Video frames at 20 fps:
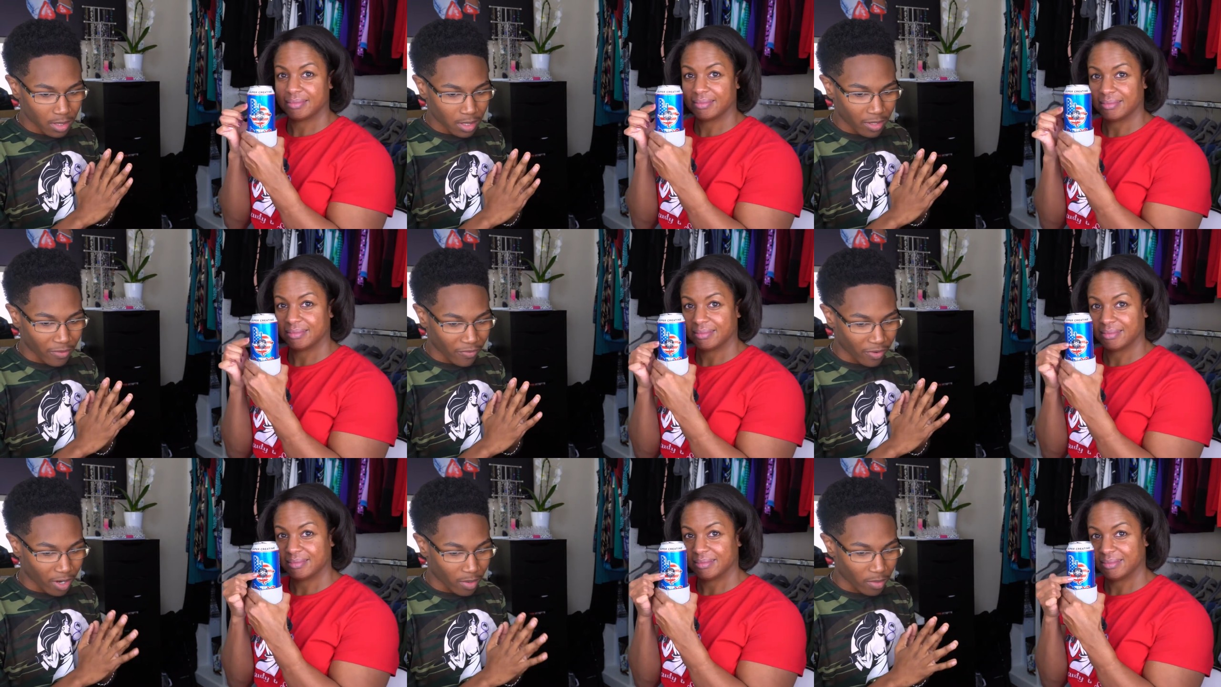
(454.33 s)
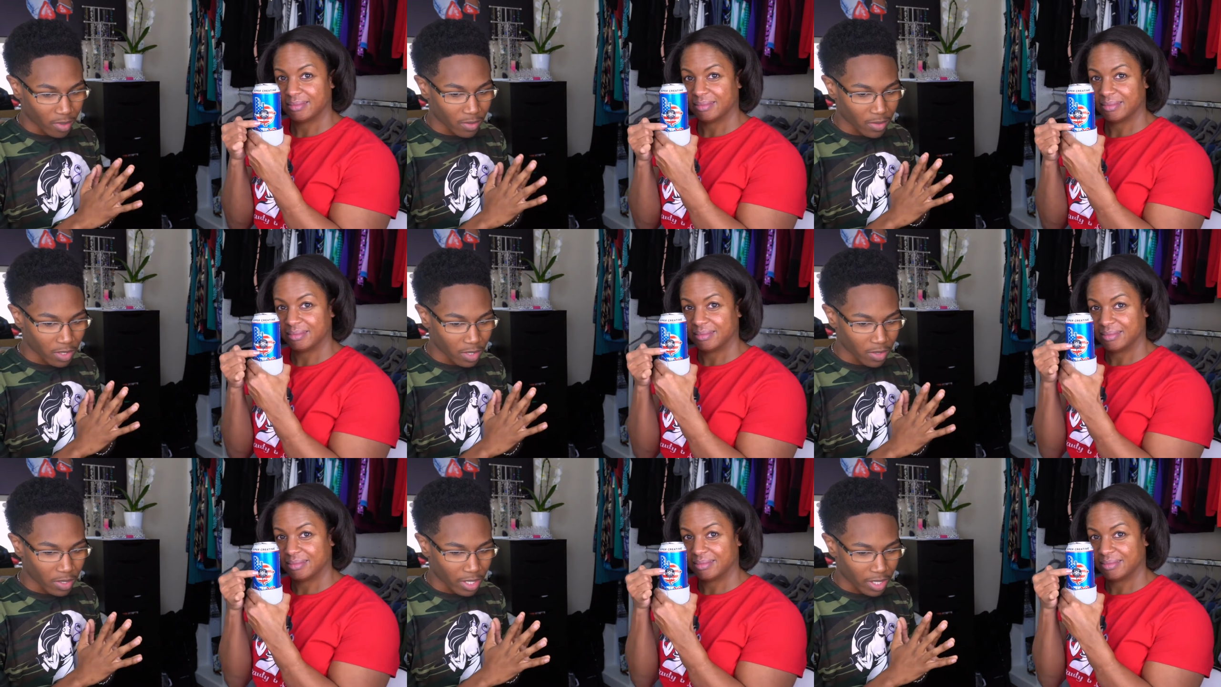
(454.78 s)
Speaker 1: if I remember
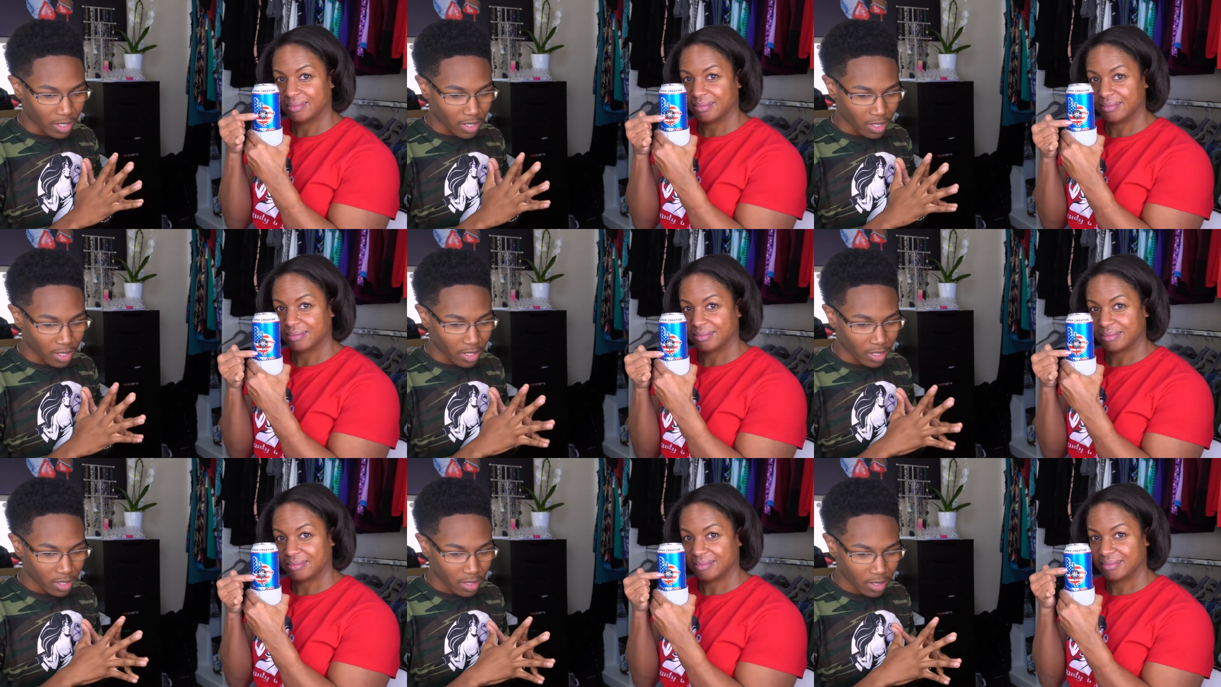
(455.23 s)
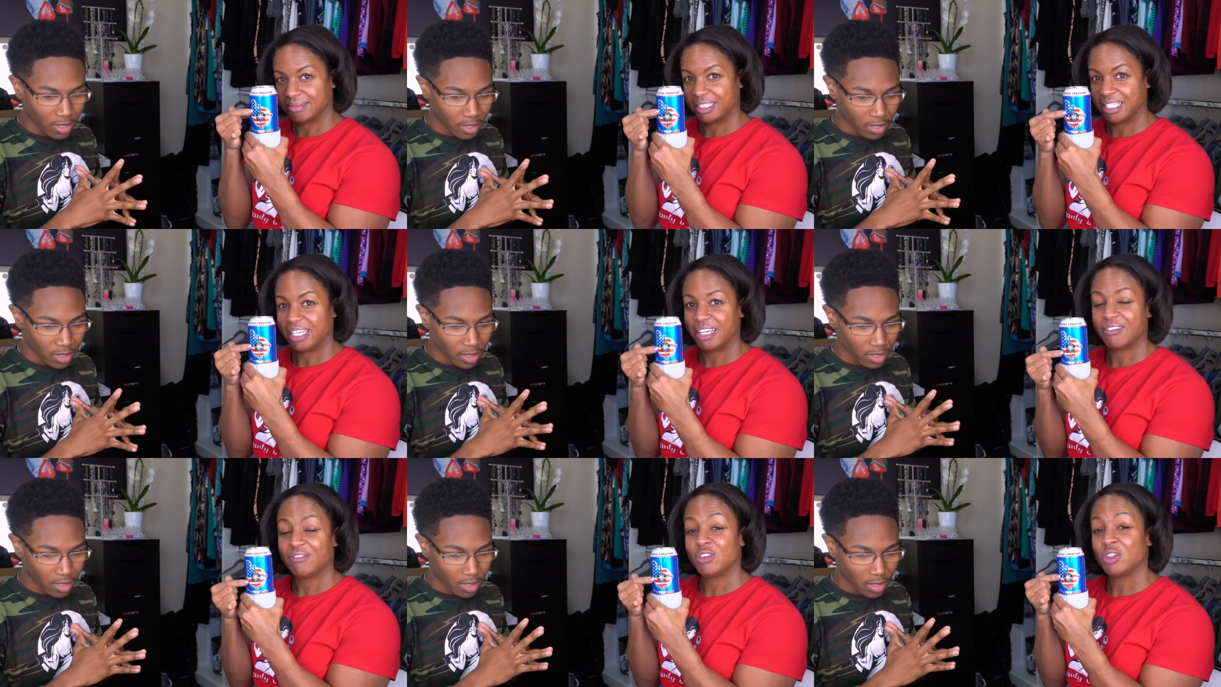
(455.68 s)
correctly.
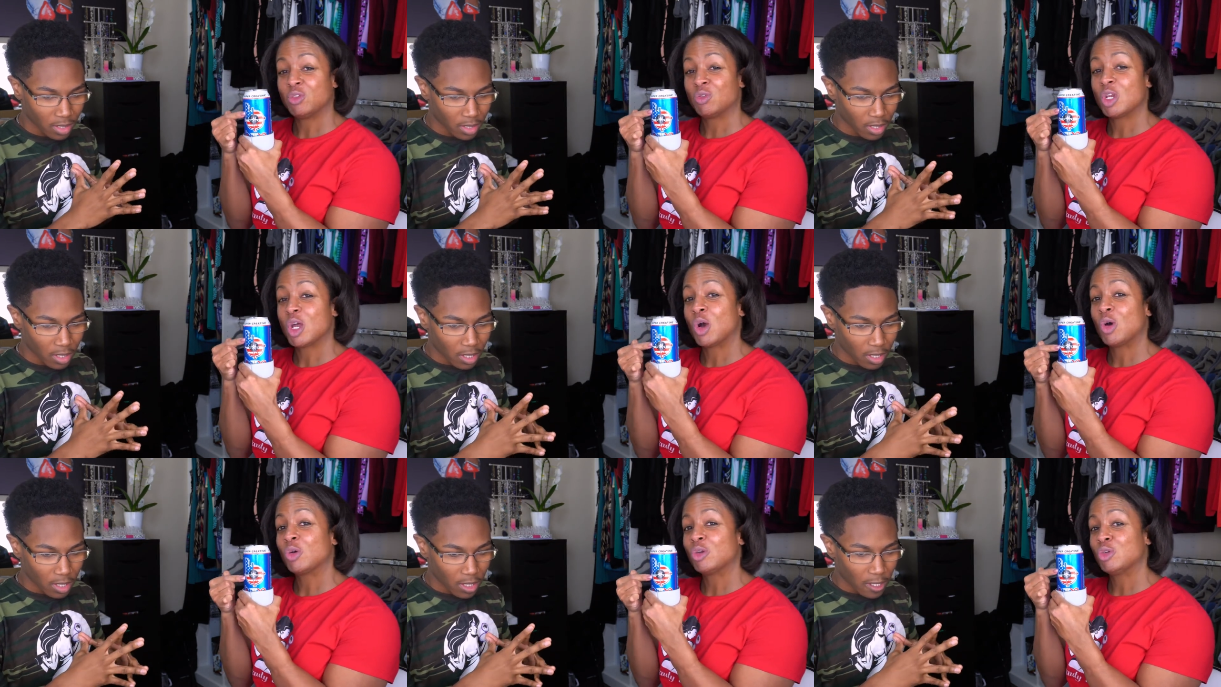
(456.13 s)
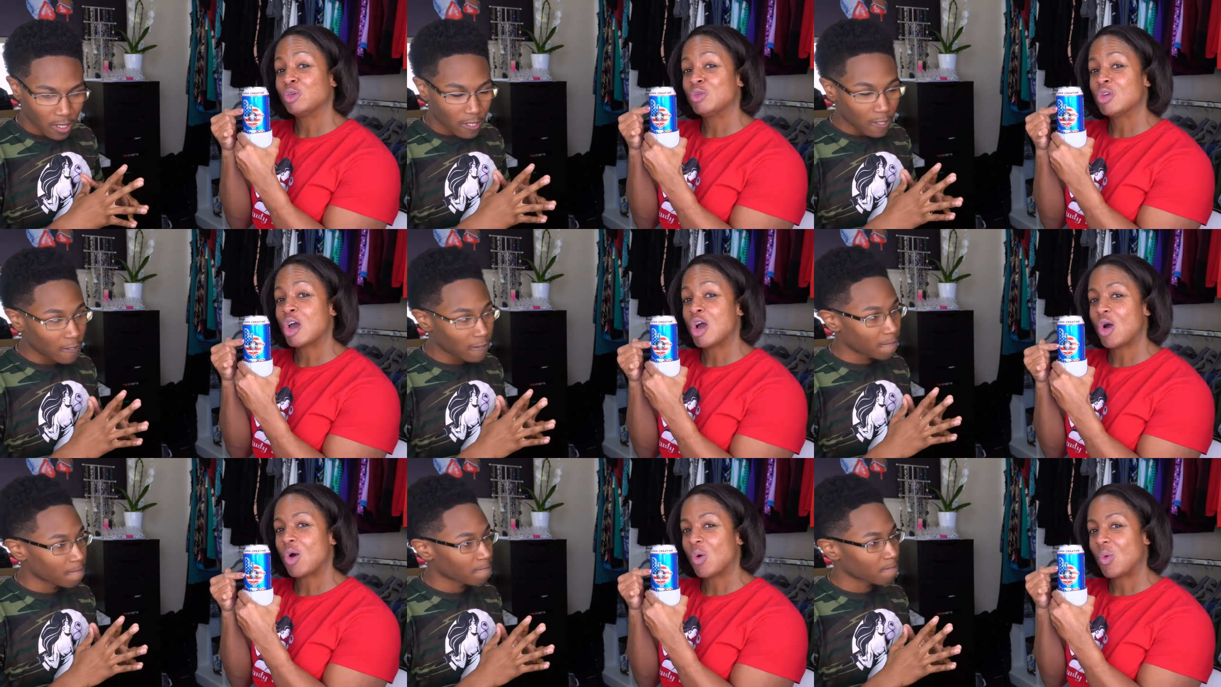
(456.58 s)
Speaker 2: If you know, you
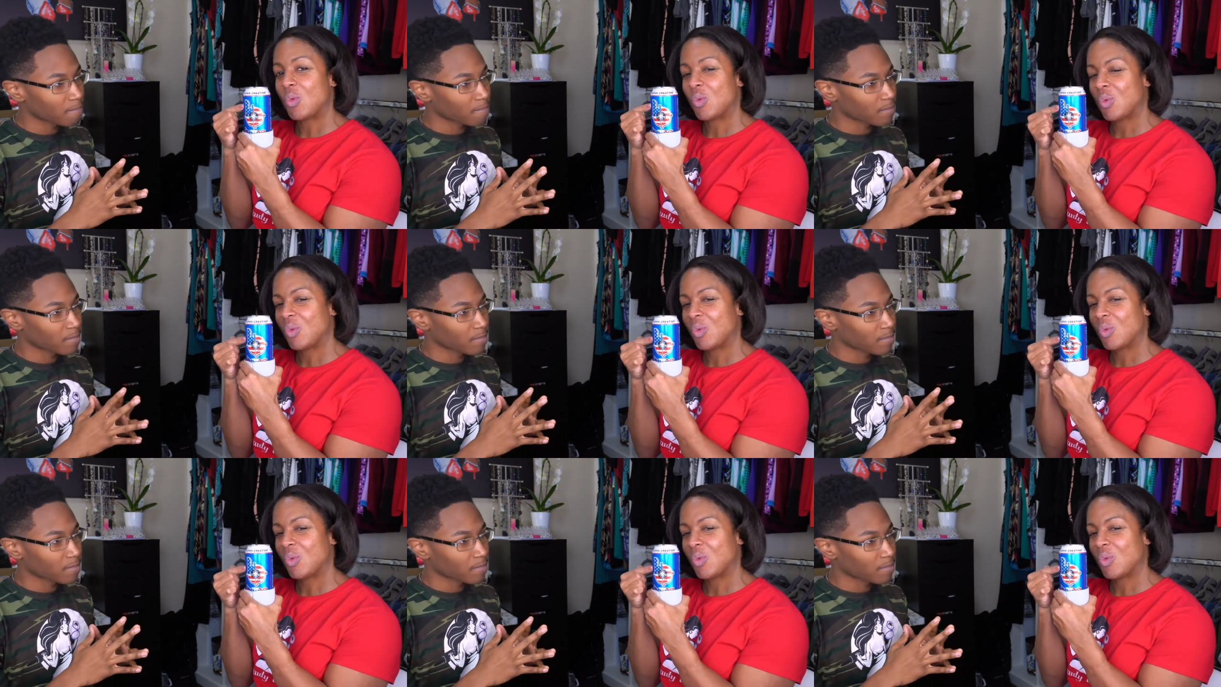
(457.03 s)
know.